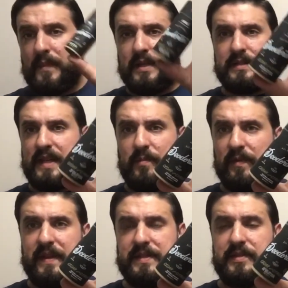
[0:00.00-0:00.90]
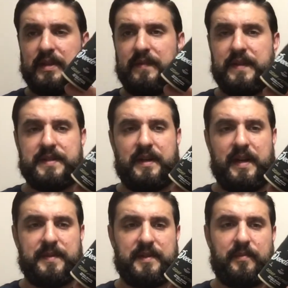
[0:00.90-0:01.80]
Same with this, you can get this on
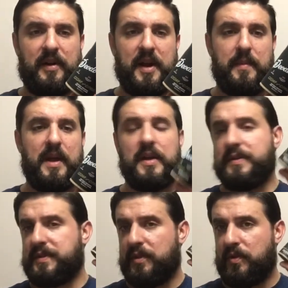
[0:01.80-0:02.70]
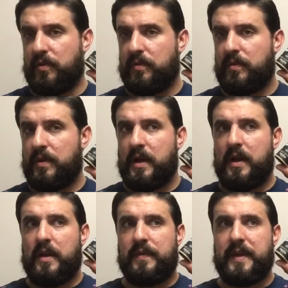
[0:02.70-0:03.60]
Amazon Prime. So
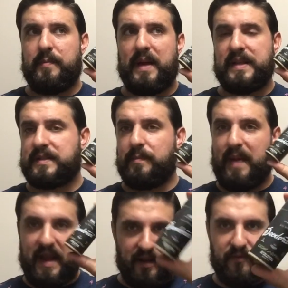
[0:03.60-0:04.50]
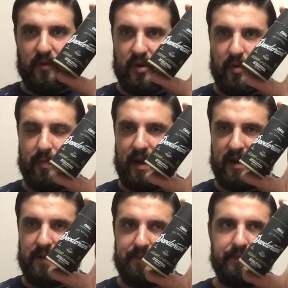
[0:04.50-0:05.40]
the best bang for your buck,
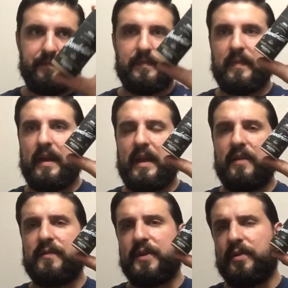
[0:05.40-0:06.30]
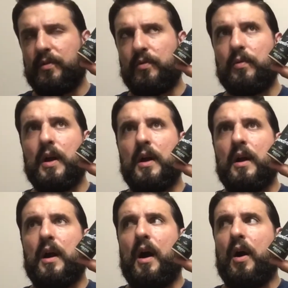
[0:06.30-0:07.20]
if you
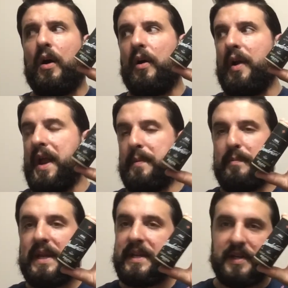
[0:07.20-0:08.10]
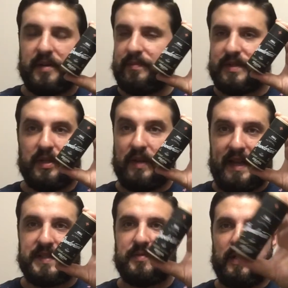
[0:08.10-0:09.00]
are a medium to
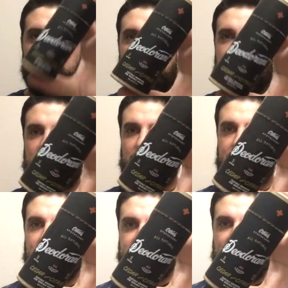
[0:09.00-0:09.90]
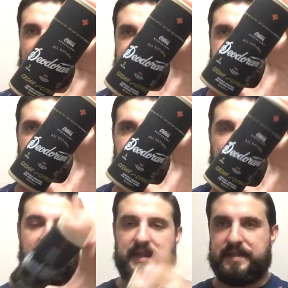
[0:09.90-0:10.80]
light sweater, the O'Dowd's
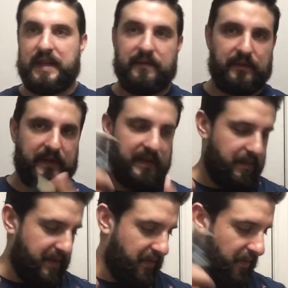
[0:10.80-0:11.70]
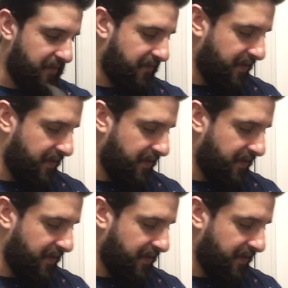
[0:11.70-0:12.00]
deodorant is definitely going to be the one for